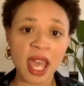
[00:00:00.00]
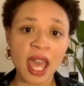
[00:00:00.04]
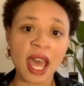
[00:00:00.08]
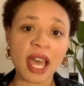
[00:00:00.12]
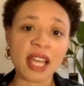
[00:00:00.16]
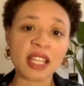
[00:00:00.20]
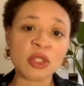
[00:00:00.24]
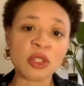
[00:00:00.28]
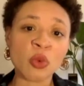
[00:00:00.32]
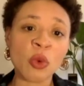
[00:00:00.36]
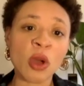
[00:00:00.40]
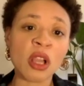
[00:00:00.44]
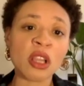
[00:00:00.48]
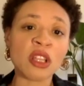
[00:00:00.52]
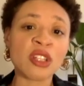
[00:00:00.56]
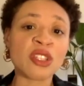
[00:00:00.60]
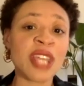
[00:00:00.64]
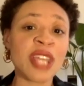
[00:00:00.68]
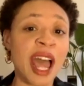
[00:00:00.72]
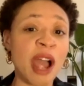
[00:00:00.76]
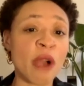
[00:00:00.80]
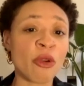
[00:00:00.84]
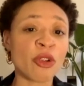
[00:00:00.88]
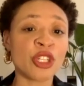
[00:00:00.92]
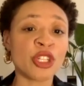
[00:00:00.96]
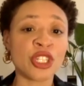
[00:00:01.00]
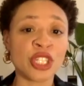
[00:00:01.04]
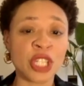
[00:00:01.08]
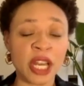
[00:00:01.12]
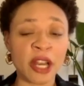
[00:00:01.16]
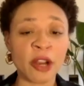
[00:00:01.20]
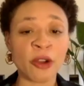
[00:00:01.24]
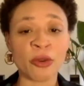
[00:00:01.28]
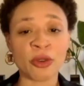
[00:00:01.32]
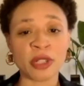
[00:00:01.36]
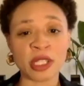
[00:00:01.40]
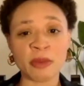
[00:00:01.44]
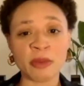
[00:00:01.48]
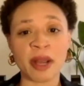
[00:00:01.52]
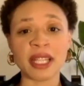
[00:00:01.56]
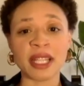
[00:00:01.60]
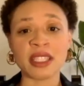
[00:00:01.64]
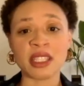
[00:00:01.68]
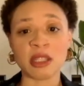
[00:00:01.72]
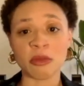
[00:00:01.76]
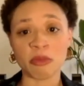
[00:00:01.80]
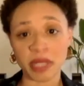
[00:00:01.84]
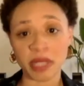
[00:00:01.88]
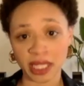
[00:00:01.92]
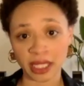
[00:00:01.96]
as well as our shared
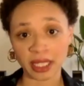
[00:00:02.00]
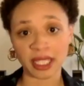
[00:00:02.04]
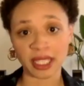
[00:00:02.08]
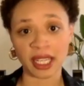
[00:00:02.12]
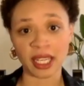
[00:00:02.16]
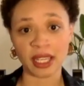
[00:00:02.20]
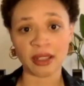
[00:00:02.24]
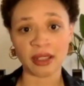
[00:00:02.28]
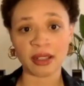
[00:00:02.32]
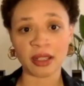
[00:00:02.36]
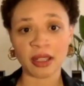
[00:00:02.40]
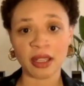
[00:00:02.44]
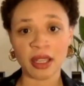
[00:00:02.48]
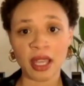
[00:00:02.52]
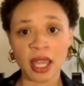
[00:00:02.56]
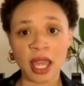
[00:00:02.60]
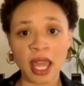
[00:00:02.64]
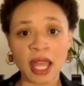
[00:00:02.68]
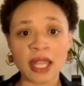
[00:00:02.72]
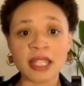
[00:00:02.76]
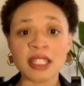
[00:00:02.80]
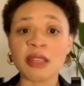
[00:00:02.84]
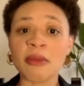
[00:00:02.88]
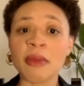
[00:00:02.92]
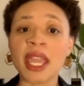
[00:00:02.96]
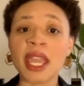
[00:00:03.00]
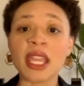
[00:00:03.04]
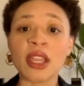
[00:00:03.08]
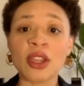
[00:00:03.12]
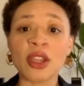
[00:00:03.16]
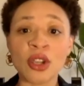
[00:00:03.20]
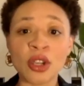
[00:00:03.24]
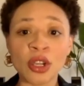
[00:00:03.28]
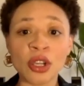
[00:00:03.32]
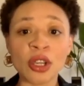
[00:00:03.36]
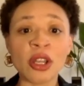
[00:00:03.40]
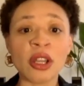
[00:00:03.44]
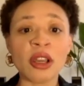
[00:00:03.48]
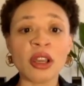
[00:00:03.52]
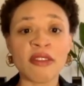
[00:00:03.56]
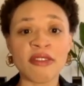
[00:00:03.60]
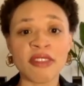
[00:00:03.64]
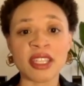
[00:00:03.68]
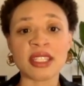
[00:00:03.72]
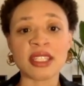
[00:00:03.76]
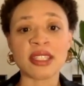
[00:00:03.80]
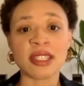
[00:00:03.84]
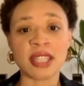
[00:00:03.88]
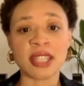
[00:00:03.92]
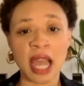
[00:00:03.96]
responsibility to make good of
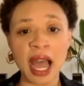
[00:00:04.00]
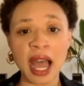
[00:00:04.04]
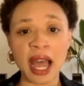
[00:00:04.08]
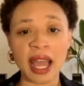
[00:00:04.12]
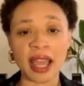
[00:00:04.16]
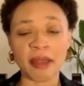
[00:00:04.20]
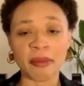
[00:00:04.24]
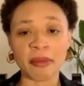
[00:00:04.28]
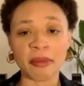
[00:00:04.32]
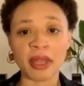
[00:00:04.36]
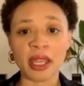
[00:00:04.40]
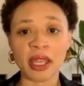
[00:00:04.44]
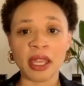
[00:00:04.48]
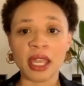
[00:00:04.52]
this time,